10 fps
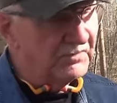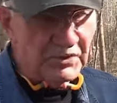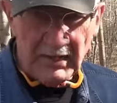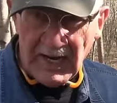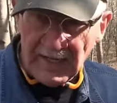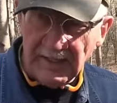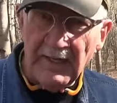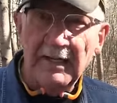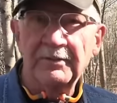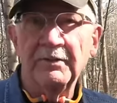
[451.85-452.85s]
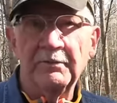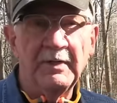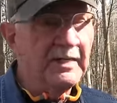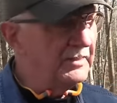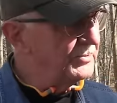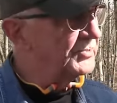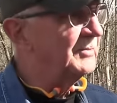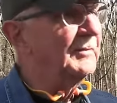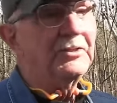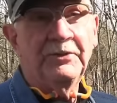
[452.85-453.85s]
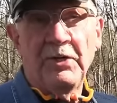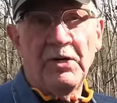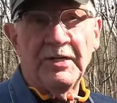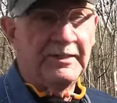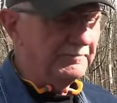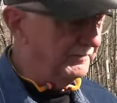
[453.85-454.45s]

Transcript: dragged it out through the range. Target,